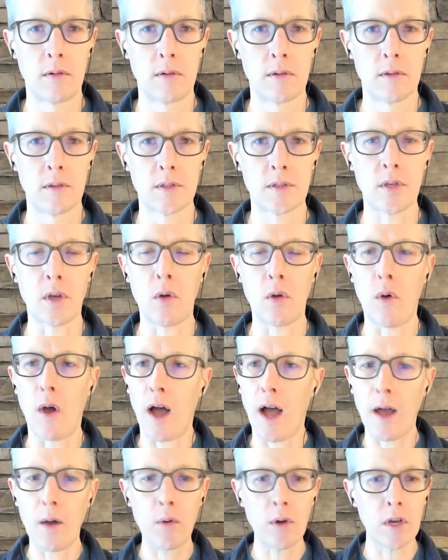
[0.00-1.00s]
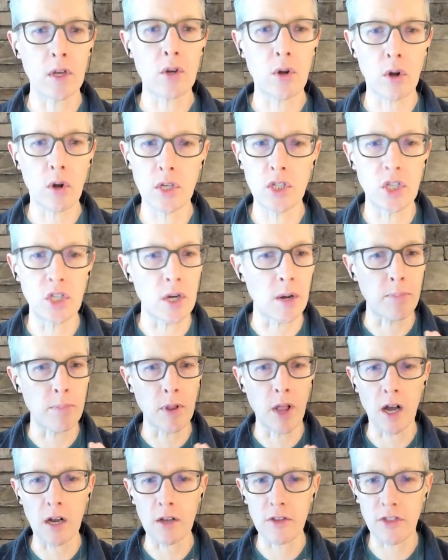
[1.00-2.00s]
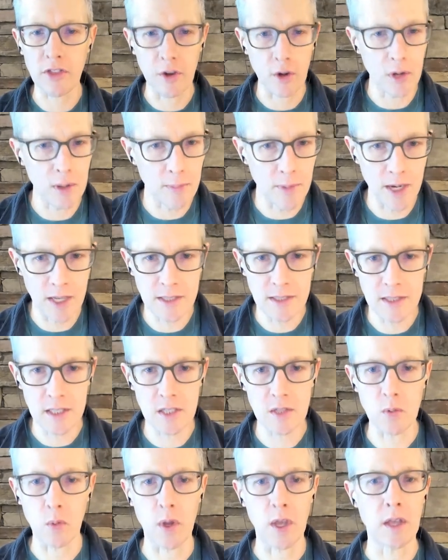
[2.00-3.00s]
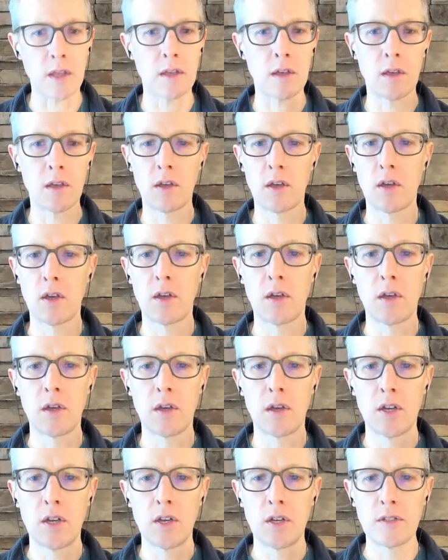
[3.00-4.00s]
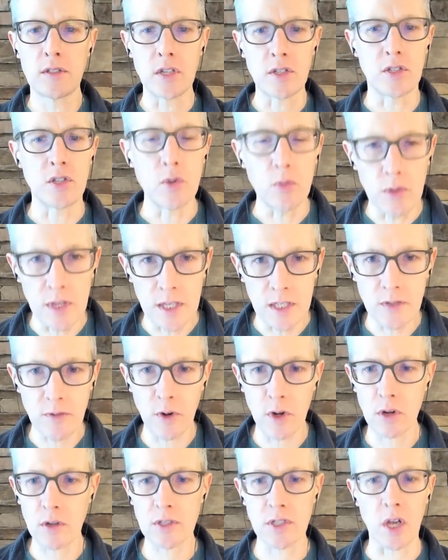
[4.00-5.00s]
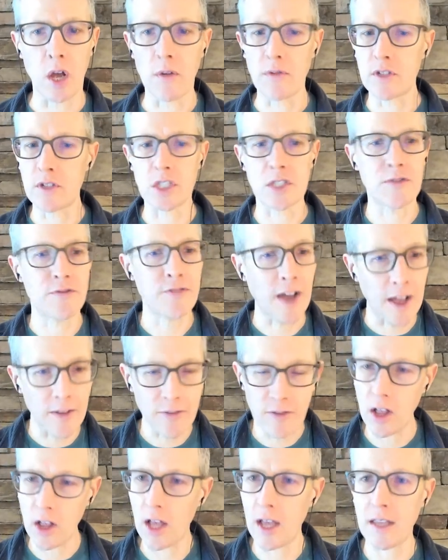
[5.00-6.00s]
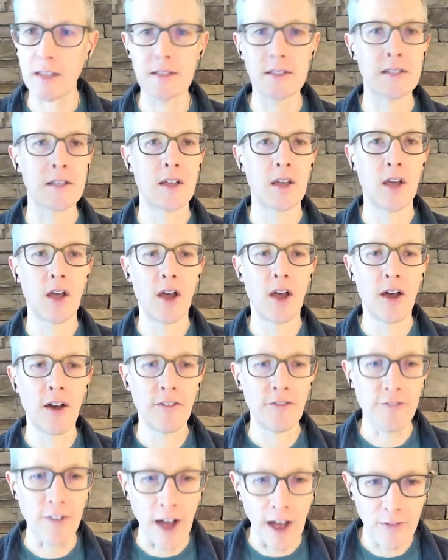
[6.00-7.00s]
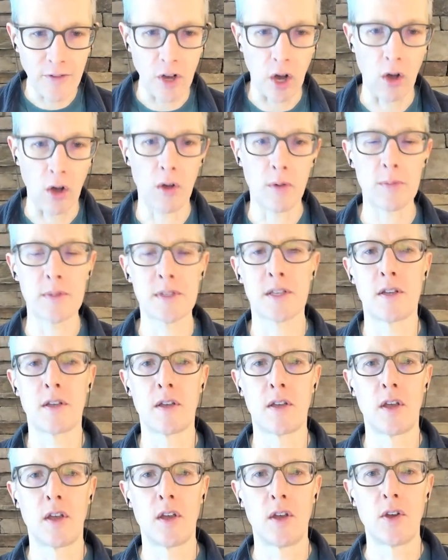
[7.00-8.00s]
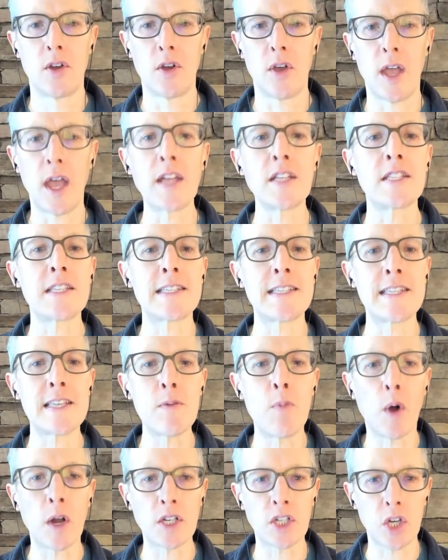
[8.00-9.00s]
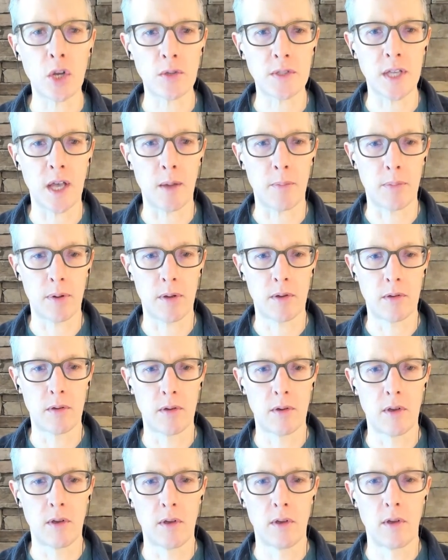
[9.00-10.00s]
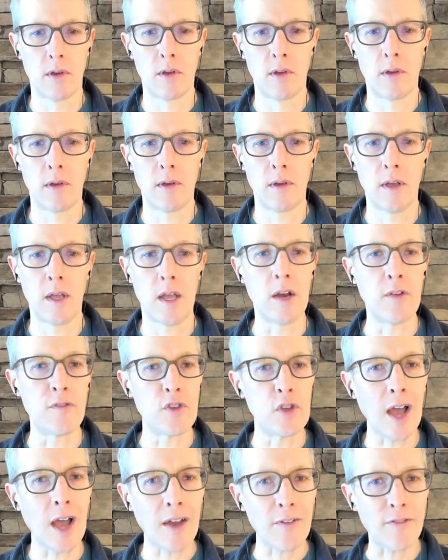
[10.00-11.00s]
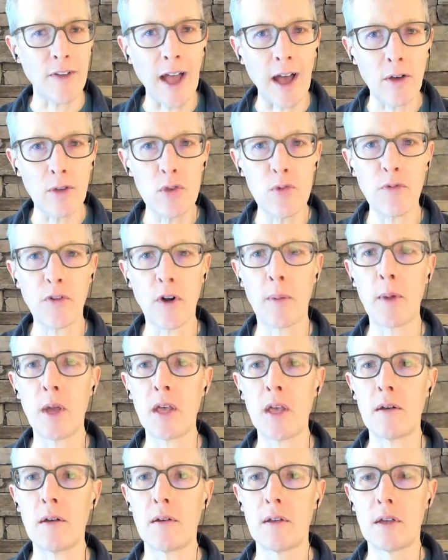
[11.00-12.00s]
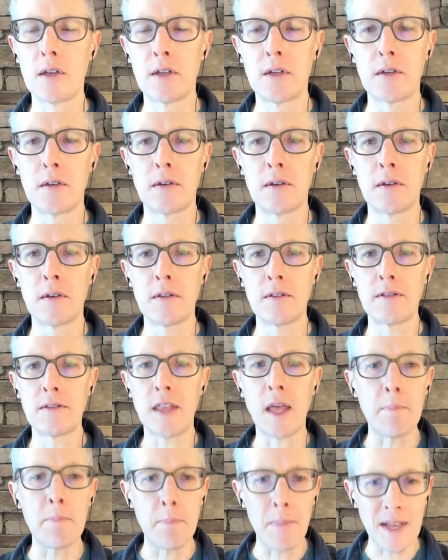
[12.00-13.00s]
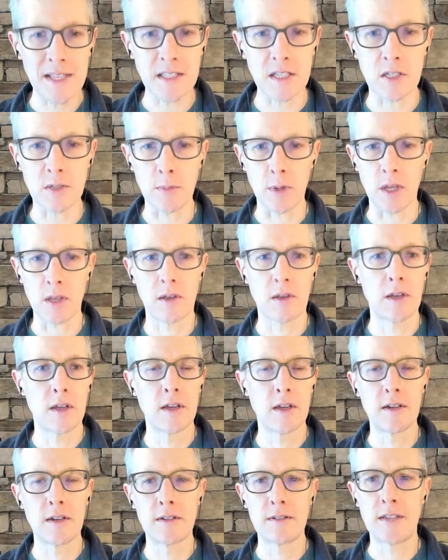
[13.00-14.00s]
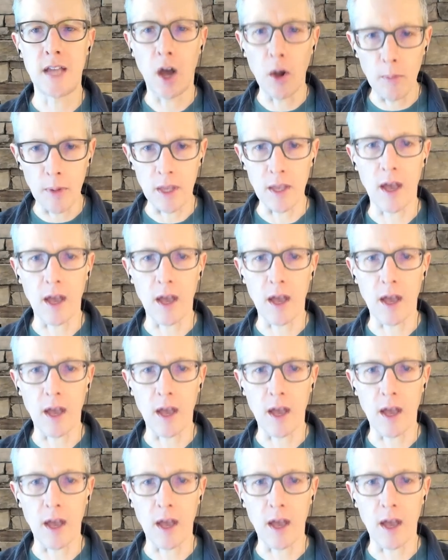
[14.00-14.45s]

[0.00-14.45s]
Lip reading: So I would encourage you to block 30 minutes this week to do this for yourself, just 5 clients, 5 columns, and see what shows up. And if you got value from it, then message me. Tell me.